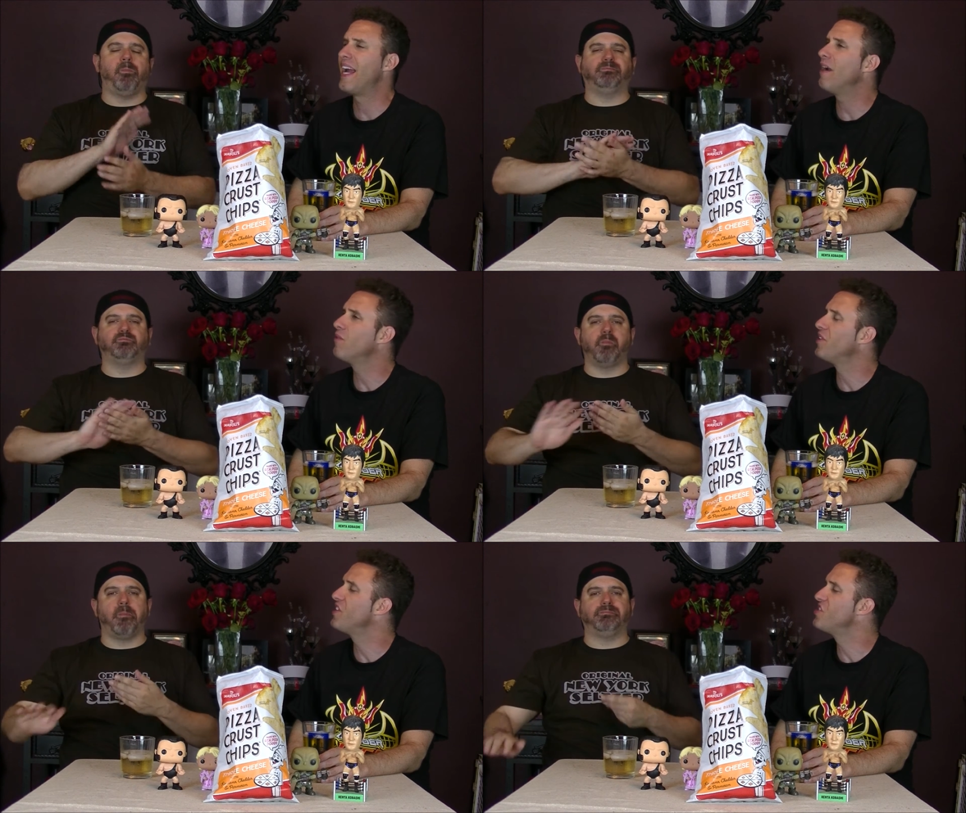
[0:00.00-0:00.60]
Speaker 1: can't
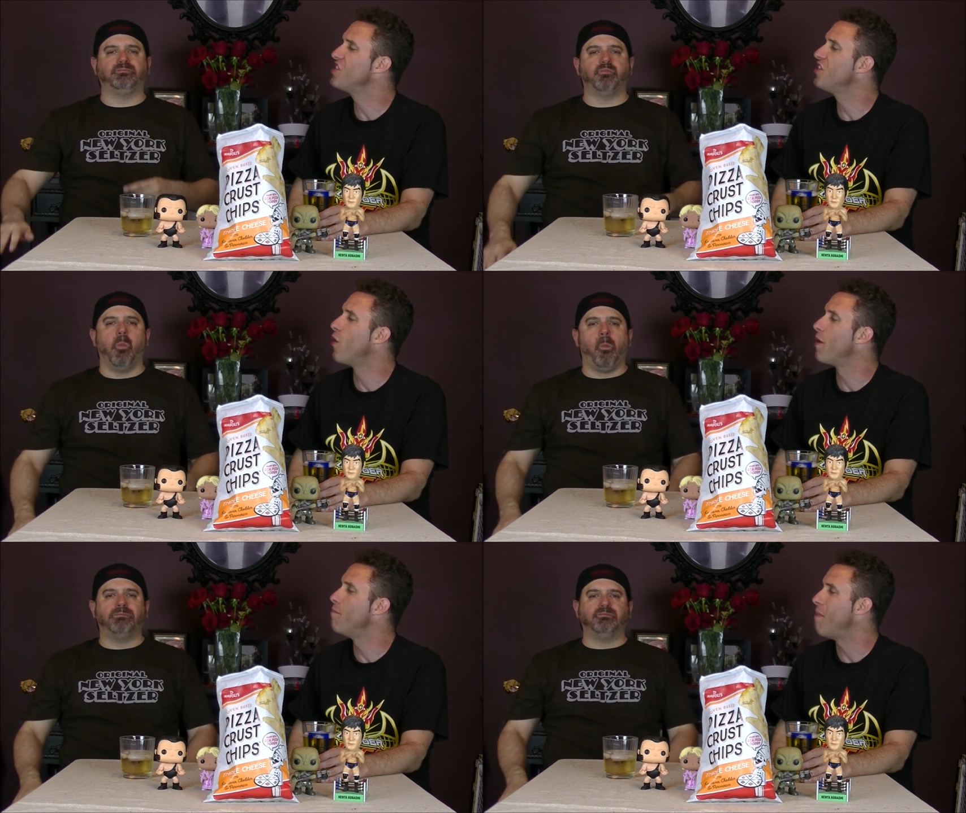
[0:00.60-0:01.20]
really see
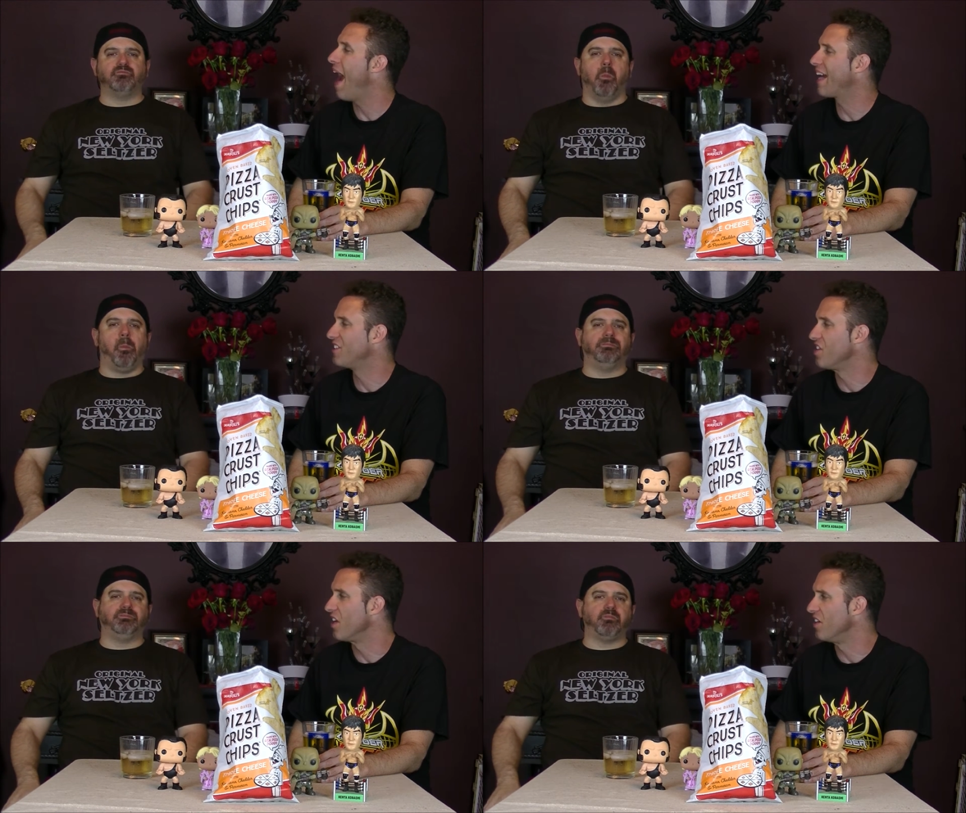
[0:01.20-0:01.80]
going back
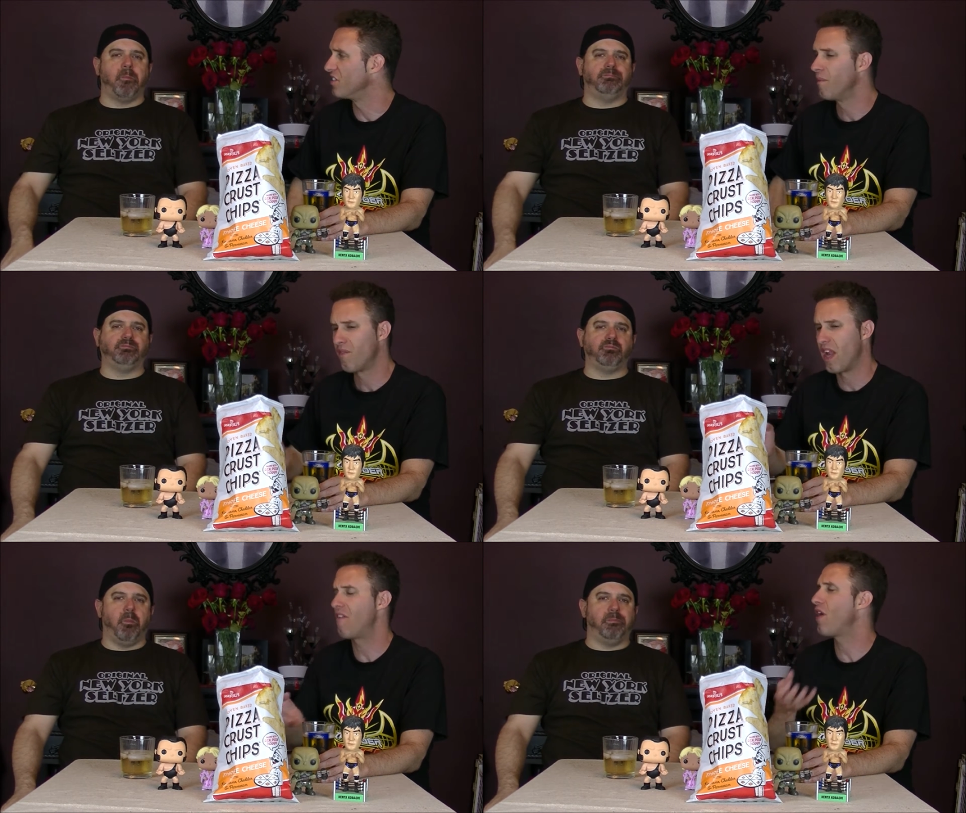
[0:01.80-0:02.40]
to these.
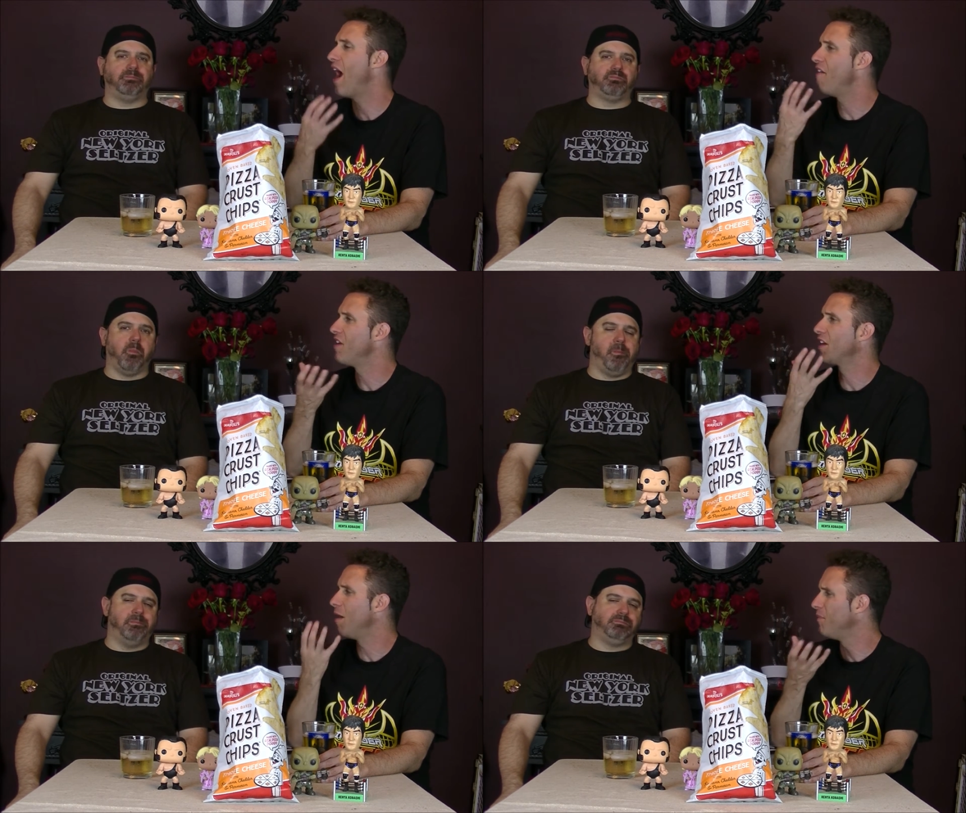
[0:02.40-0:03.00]
And after having
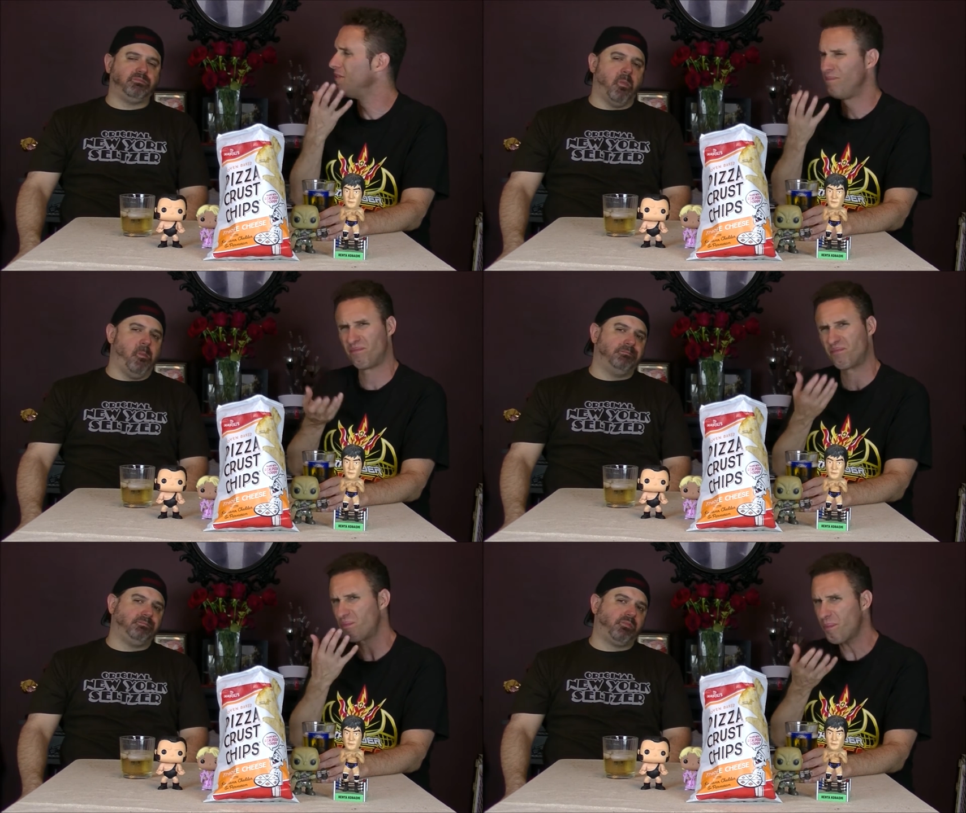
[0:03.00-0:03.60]
a couple,
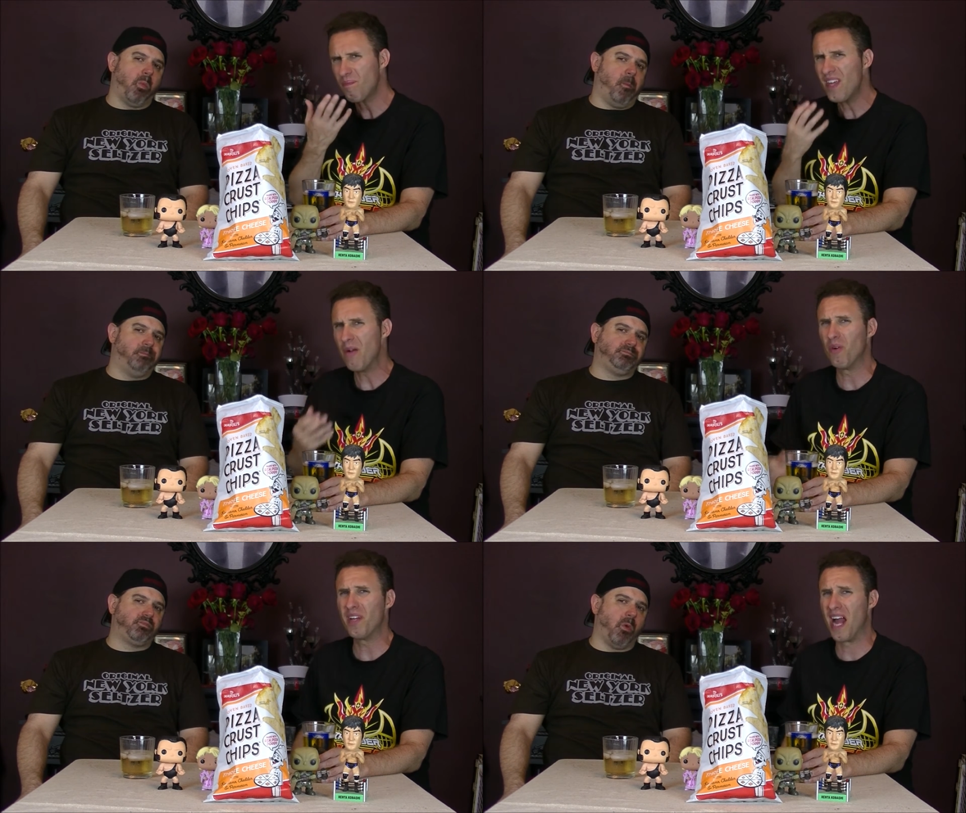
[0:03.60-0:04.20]
I
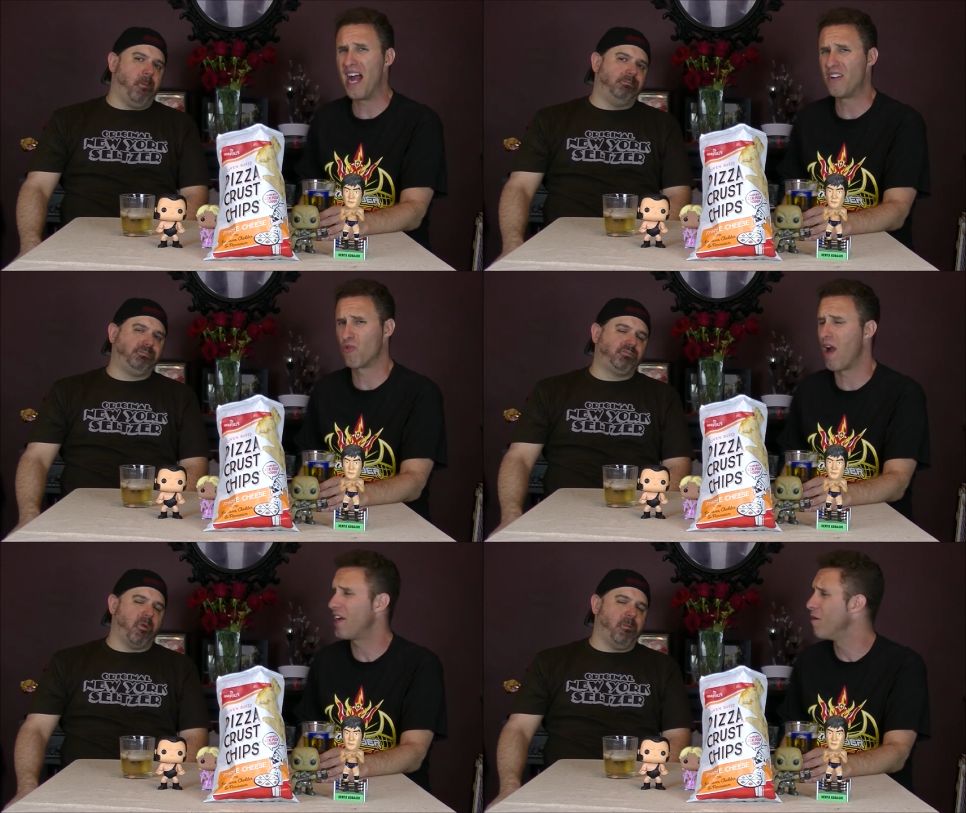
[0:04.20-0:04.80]
really kind of
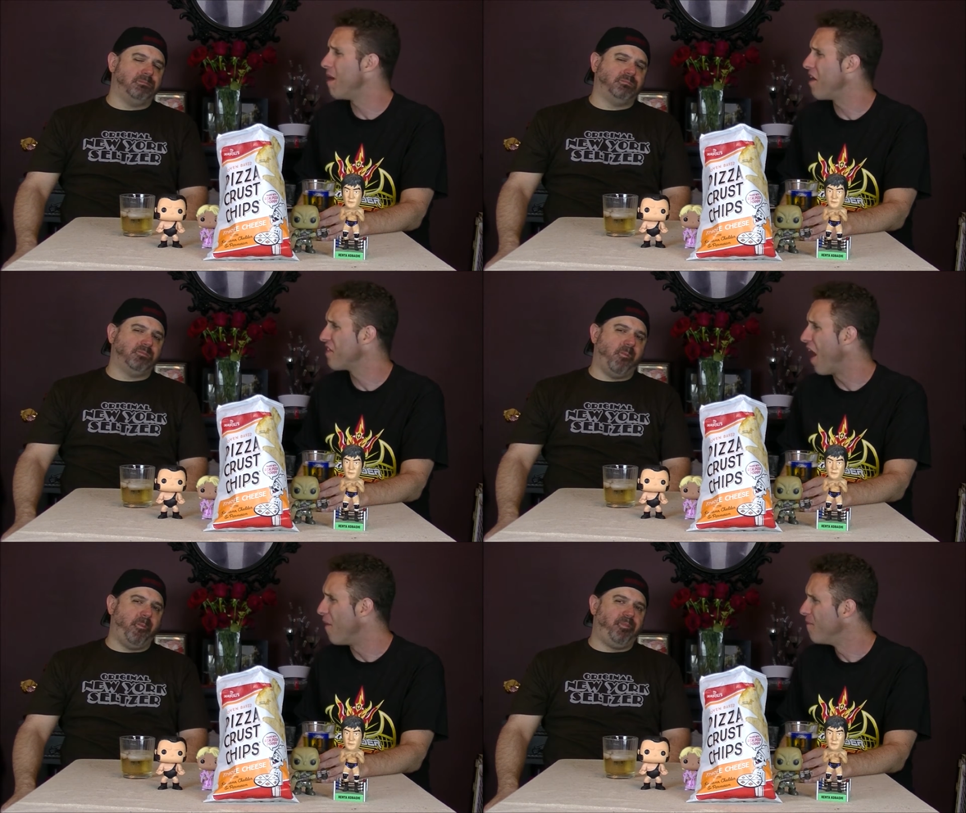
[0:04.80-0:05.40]
dry your mouth
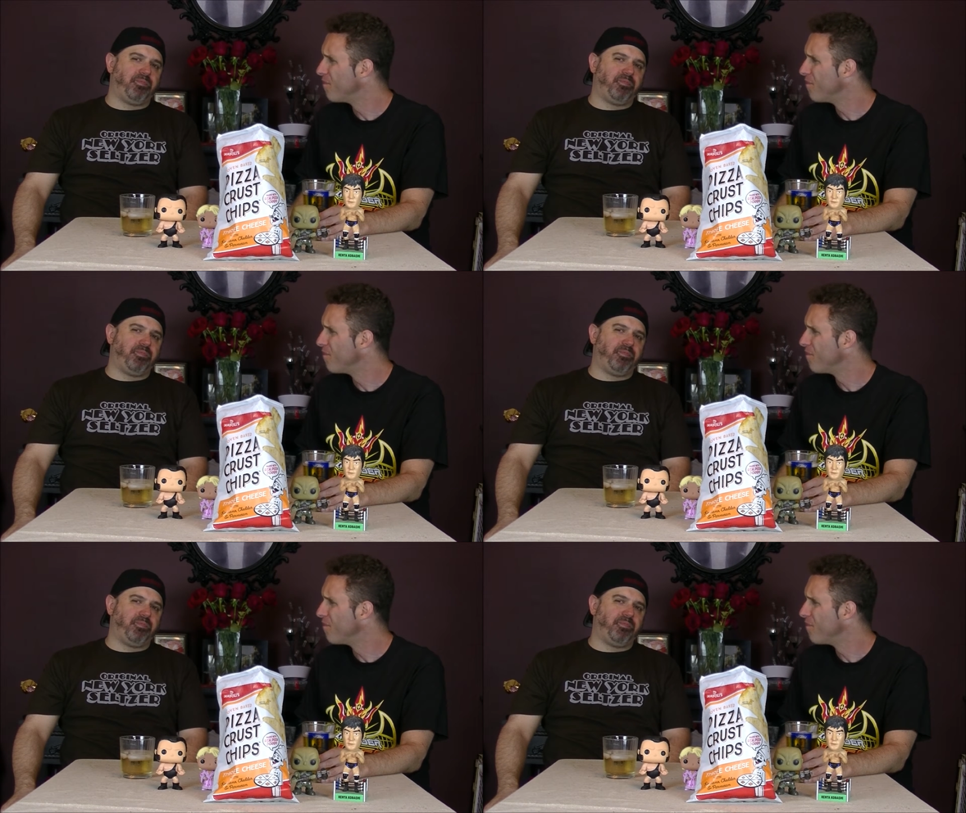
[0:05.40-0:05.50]
out.